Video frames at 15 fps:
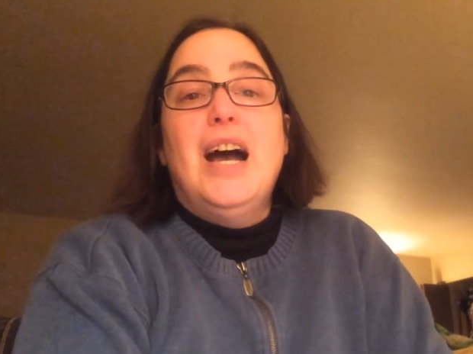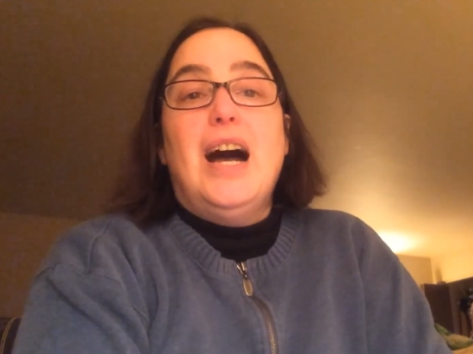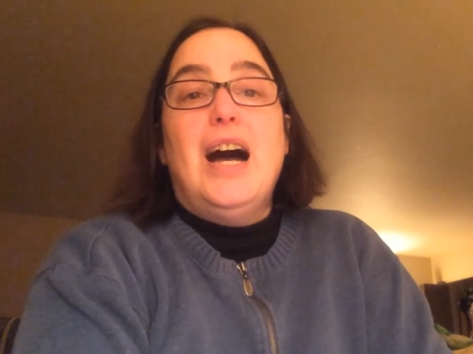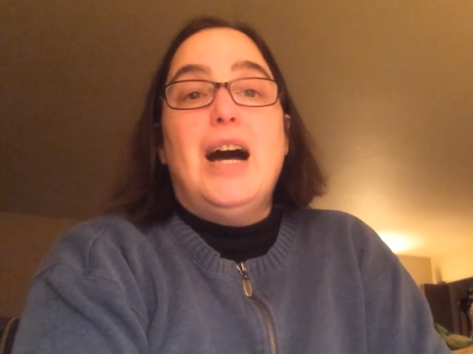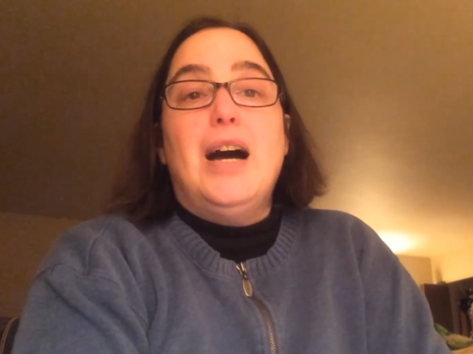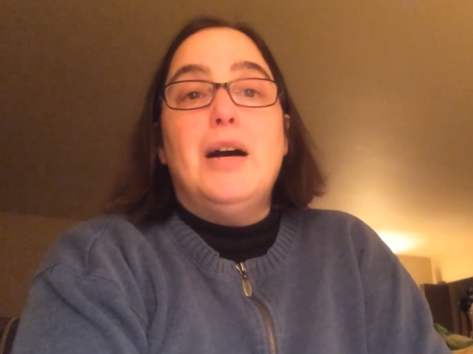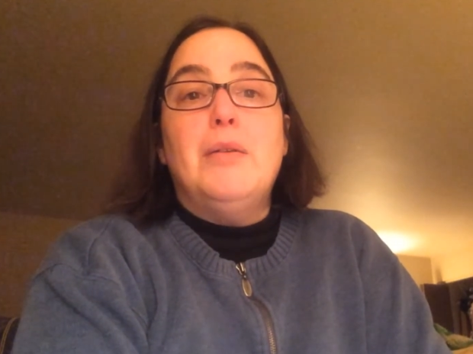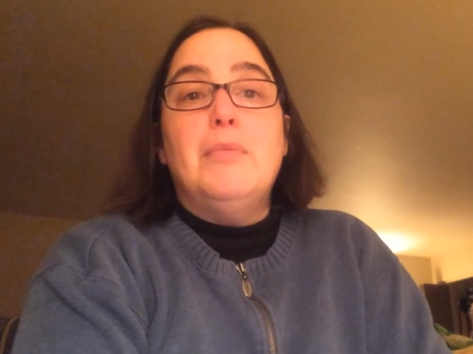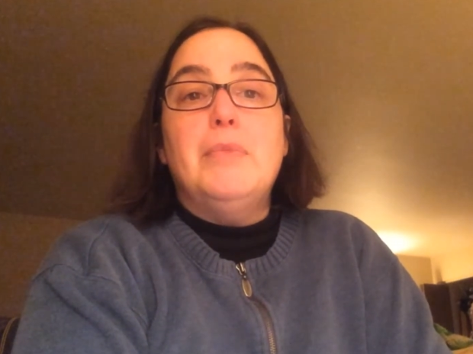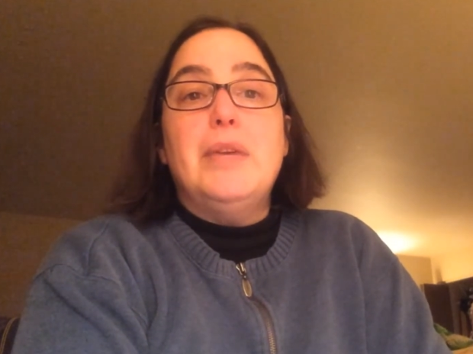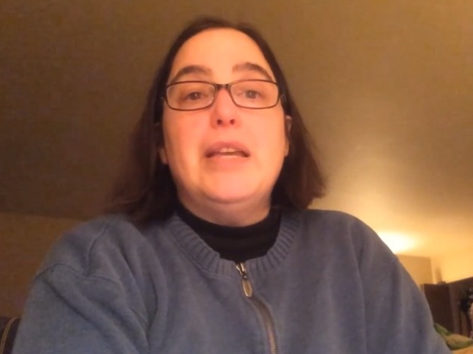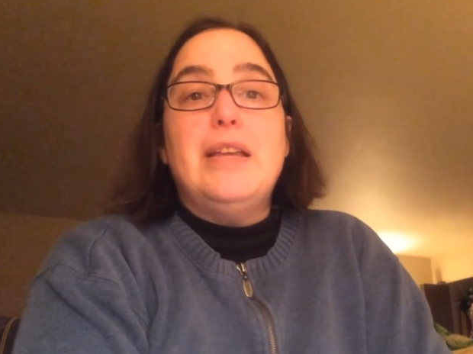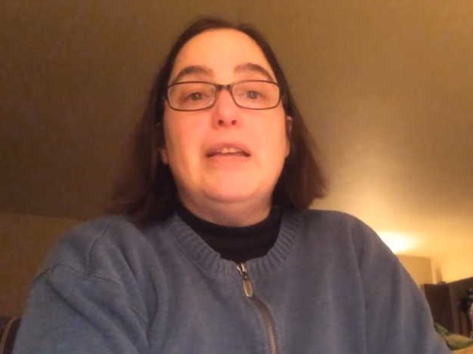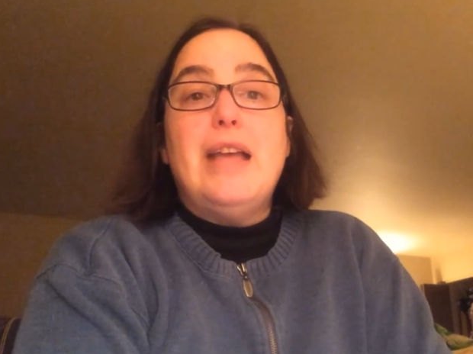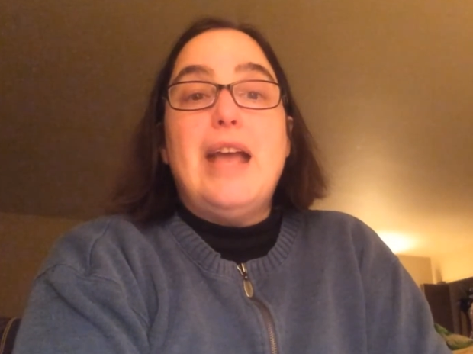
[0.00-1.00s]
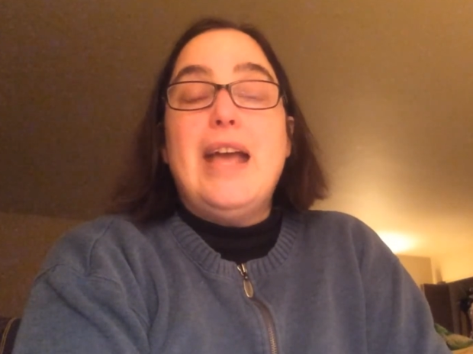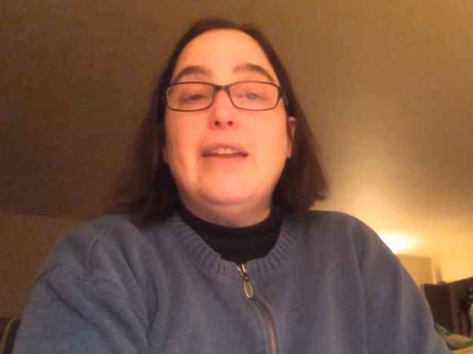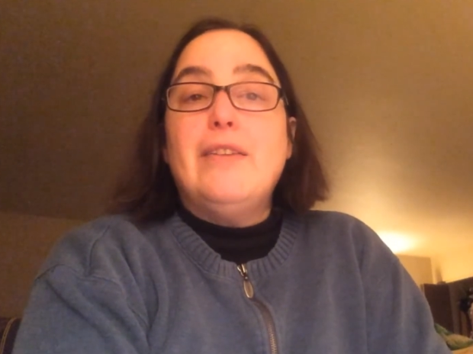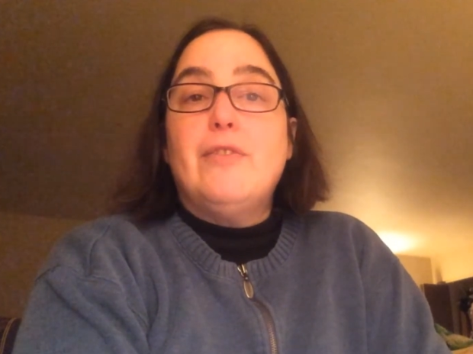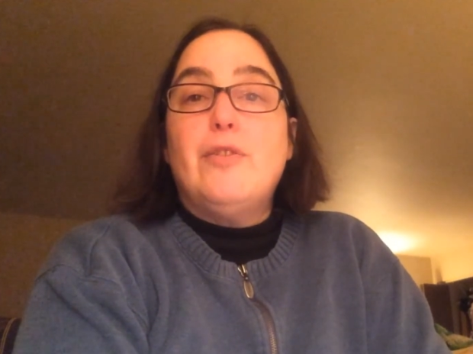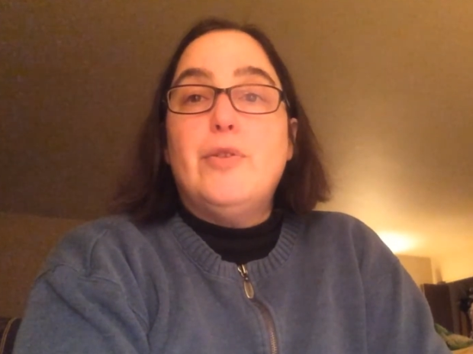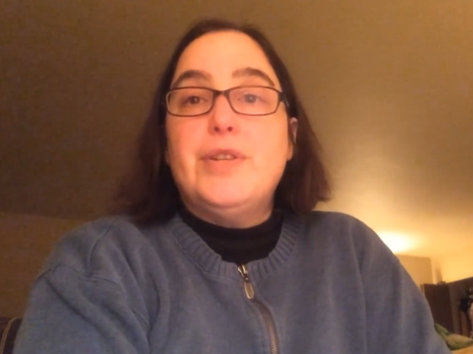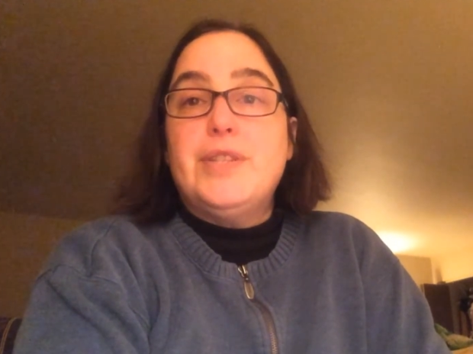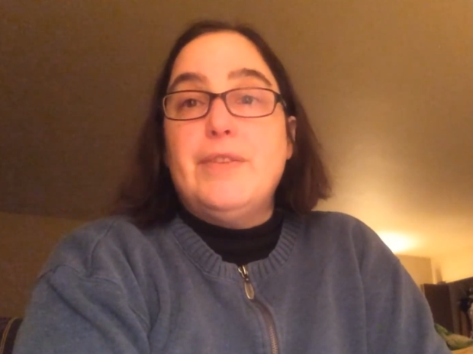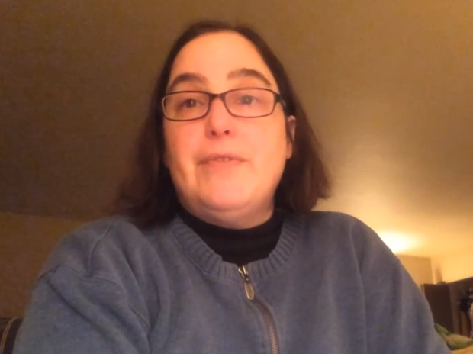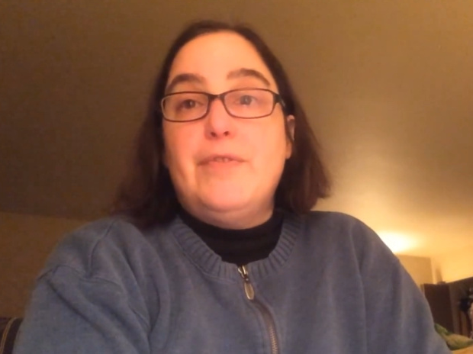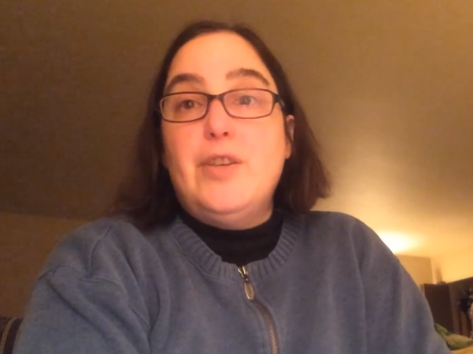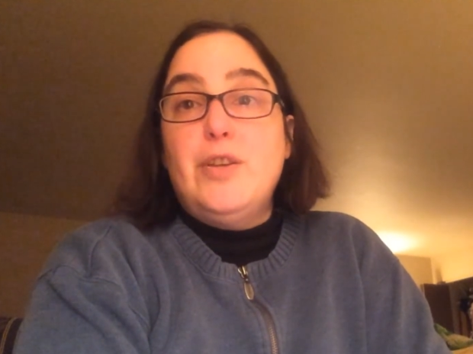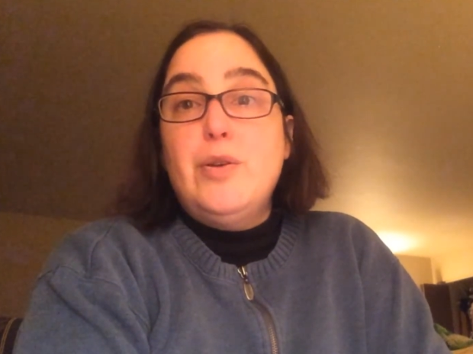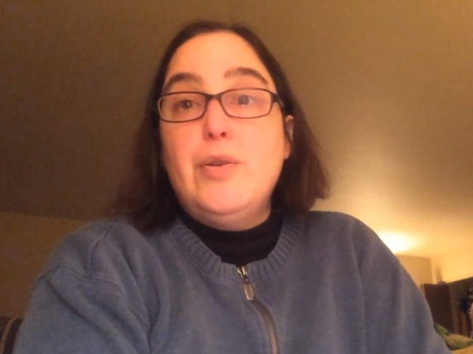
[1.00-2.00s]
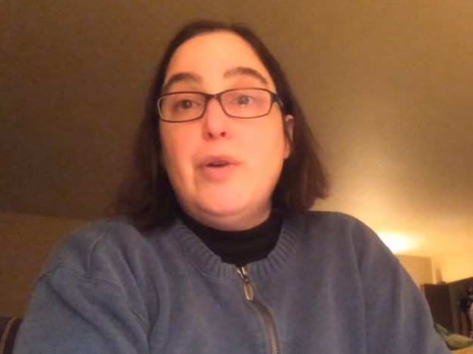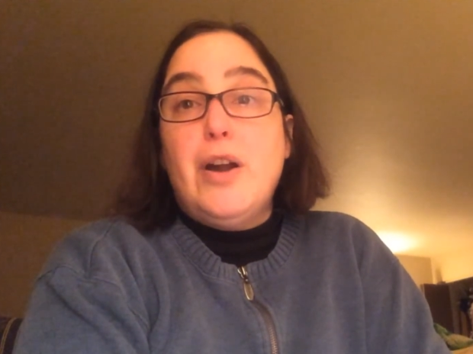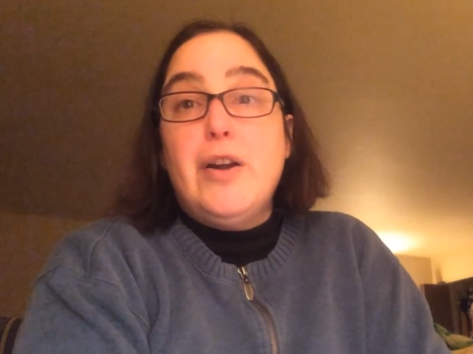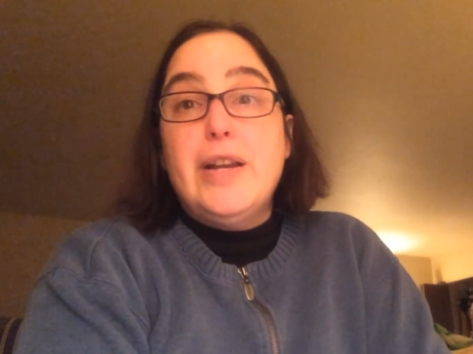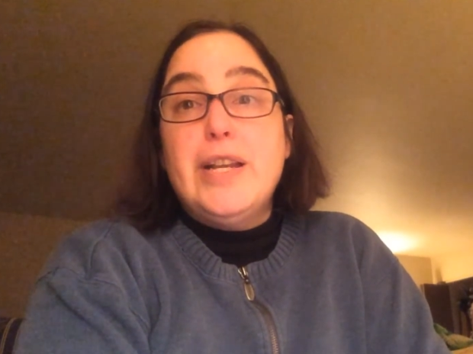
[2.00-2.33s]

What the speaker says: And of course, if you are